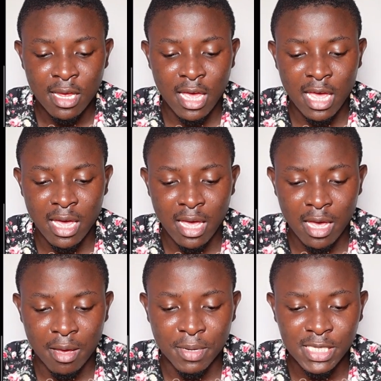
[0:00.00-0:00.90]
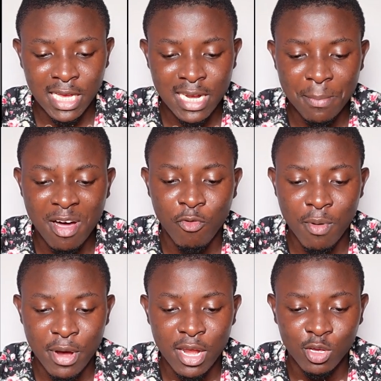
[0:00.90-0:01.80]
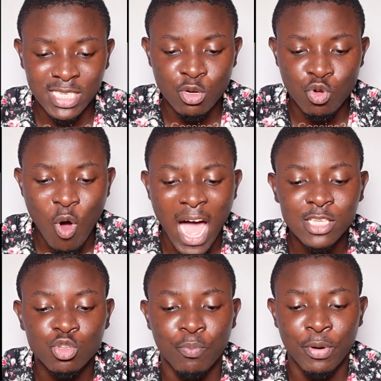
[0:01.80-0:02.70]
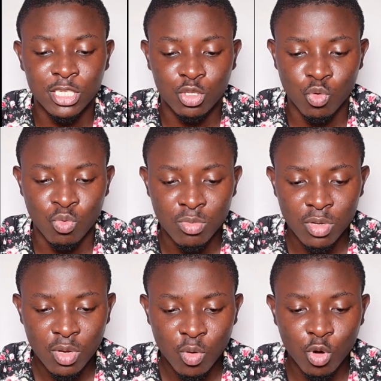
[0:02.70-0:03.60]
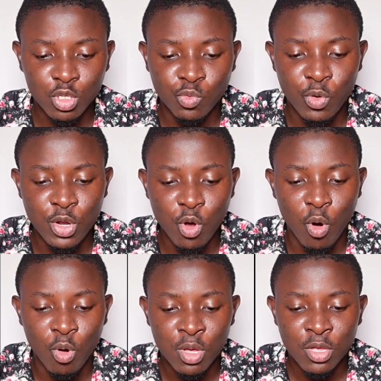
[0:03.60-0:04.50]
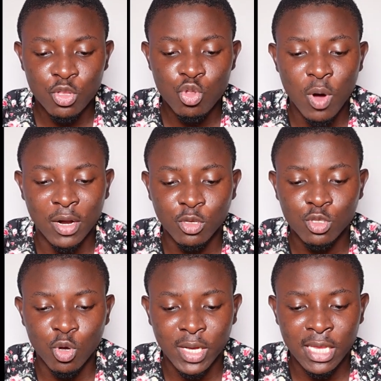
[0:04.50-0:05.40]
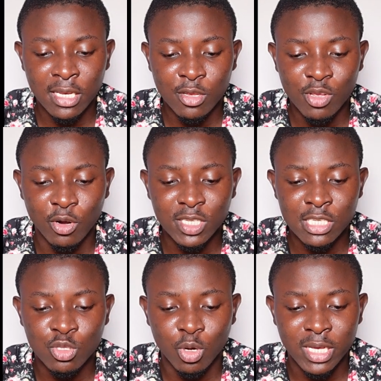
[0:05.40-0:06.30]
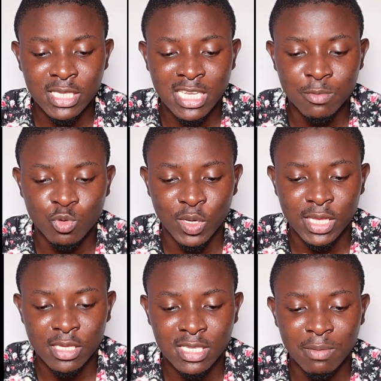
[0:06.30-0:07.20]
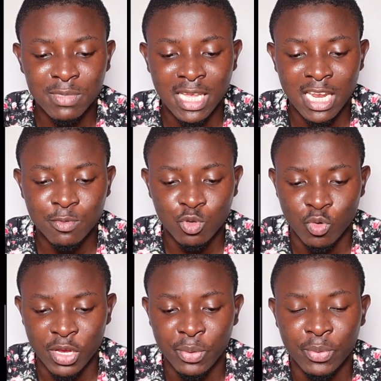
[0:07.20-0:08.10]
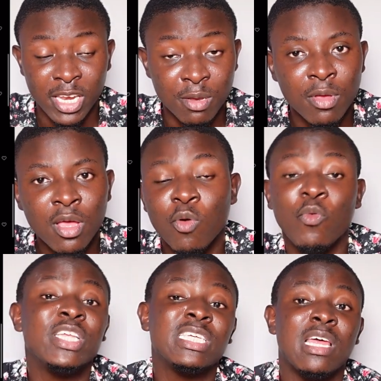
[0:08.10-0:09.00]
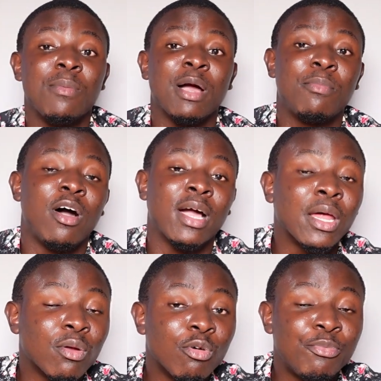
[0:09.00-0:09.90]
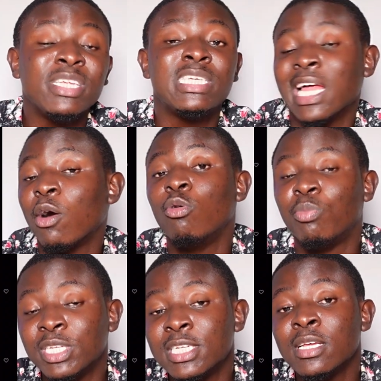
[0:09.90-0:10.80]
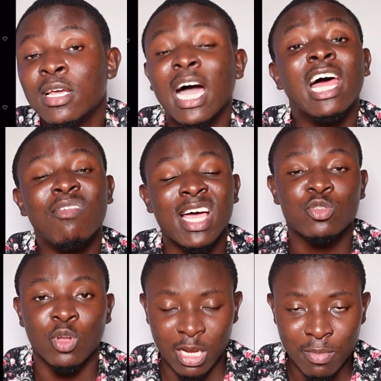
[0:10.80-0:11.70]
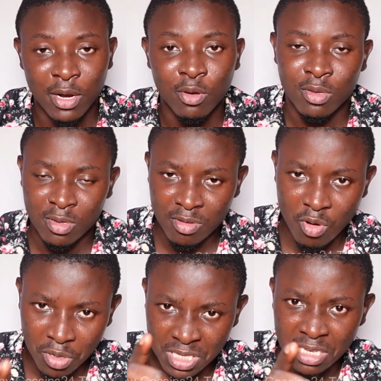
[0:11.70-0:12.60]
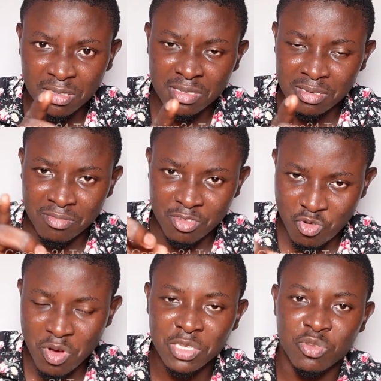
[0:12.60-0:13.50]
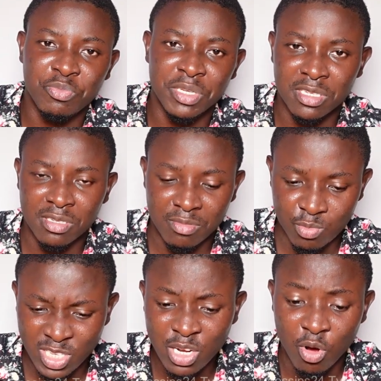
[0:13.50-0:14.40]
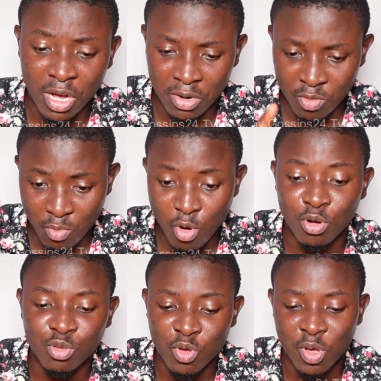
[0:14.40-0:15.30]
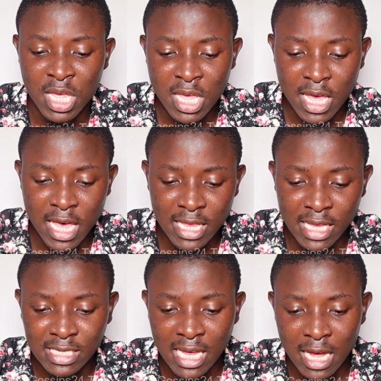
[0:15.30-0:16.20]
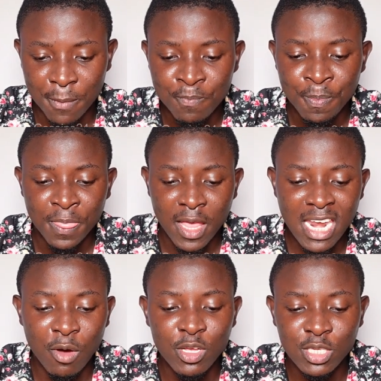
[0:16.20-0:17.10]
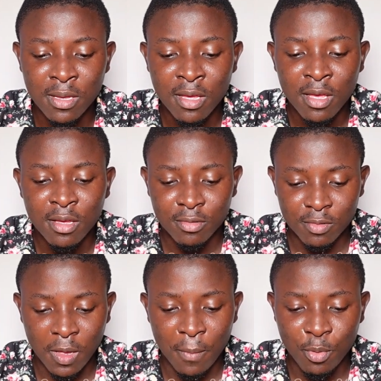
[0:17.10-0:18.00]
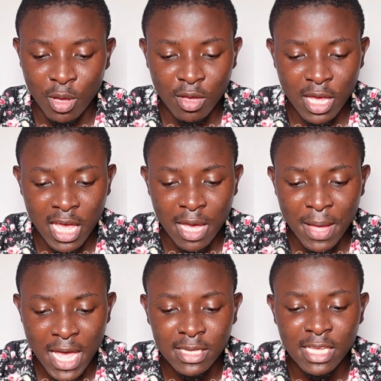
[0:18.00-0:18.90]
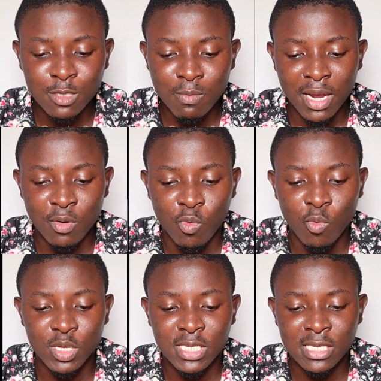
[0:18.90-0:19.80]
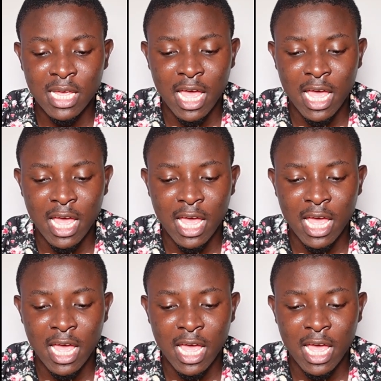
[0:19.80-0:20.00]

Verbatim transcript: the end the amount will be you know see do as you preach too because we know you are not in talking terms with some celebs to ifini or you say the McBrown can preaching na o preaching advice no dey ban onye do as you preach. Sin or can more so and yes, and I will say, hey, this man was